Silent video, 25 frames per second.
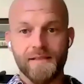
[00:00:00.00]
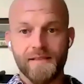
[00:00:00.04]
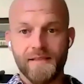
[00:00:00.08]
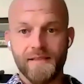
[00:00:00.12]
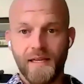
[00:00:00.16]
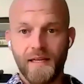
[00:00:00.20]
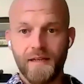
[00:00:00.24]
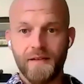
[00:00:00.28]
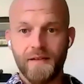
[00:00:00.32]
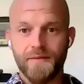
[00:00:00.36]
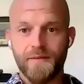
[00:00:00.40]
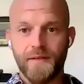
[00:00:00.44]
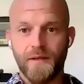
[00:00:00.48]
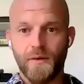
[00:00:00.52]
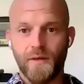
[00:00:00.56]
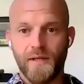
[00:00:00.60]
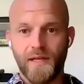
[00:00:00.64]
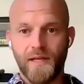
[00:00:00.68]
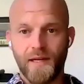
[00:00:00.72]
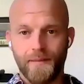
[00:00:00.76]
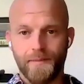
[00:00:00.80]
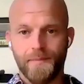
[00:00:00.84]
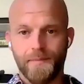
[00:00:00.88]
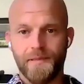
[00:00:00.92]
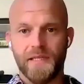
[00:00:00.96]
inside of
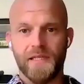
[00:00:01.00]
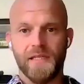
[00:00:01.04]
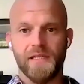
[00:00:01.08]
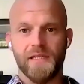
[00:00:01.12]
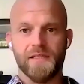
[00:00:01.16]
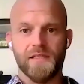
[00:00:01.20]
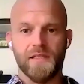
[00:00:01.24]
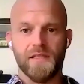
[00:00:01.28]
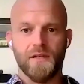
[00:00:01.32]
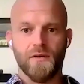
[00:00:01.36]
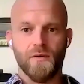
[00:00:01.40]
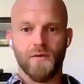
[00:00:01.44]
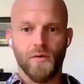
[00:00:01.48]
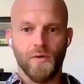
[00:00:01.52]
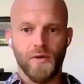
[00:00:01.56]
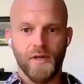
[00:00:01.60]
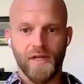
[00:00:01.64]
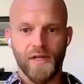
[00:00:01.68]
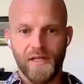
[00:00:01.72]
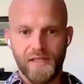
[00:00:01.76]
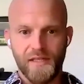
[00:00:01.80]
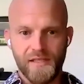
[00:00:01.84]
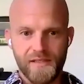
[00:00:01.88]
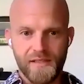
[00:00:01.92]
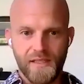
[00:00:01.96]
companies and
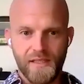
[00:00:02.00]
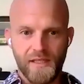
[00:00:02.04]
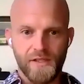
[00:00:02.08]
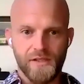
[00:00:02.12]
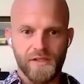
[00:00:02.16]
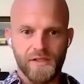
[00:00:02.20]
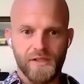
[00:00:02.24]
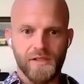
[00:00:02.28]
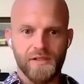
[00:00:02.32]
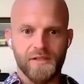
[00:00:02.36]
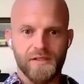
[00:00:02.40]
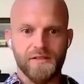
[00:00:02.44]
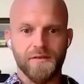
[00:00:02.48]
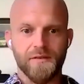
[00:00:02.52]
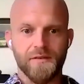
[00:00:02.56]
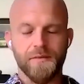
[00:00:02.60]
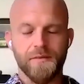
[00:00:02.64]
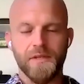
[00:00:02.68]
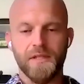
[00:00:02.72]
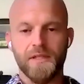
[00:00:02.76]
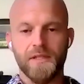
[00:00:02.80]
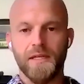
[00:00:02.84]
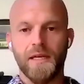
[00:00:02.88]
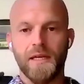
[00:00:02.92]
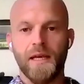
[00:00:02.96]
organizations to
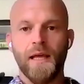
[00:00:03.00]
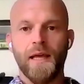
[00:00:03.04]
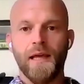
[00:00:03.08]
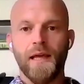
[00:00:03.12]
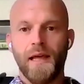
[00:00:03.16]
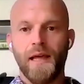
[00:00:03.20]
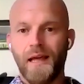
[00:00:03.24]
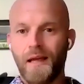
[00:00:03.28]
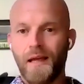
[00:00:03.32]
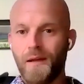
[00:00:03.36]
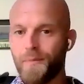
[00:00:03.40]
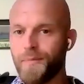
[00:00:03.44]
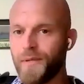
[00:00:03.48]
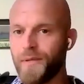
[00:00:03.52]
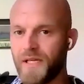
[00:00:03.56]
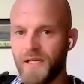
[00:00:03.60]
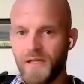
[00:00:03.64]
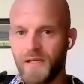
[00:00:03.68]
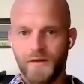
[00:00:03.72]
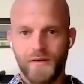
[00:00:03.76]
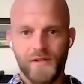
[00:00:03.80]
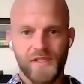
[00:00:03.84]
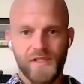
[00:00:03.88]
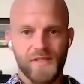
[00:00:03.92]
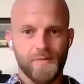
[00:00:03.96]
really help
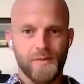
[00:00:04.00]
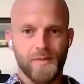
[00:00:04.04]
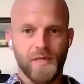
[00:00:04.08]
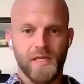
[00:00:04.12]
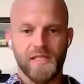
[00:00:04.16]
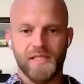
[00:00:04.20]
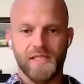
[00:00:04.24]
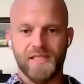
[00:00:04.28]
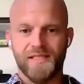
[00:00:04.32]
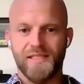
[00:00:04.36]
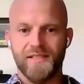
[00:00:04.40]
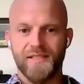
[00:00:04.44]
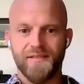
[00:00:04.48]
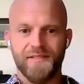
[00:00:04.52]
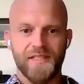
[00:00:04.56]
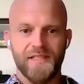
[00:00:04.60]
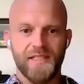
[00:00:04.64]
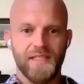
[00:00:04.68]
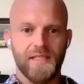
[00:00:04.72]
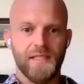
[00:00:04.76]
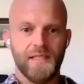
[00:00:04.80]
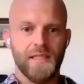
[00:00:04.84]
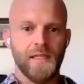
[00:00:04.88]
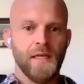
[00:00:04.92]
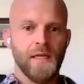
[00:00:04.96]
increase
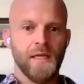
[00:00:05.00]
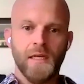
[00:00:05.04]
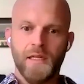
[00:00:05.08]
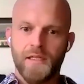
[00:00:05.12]
productivity,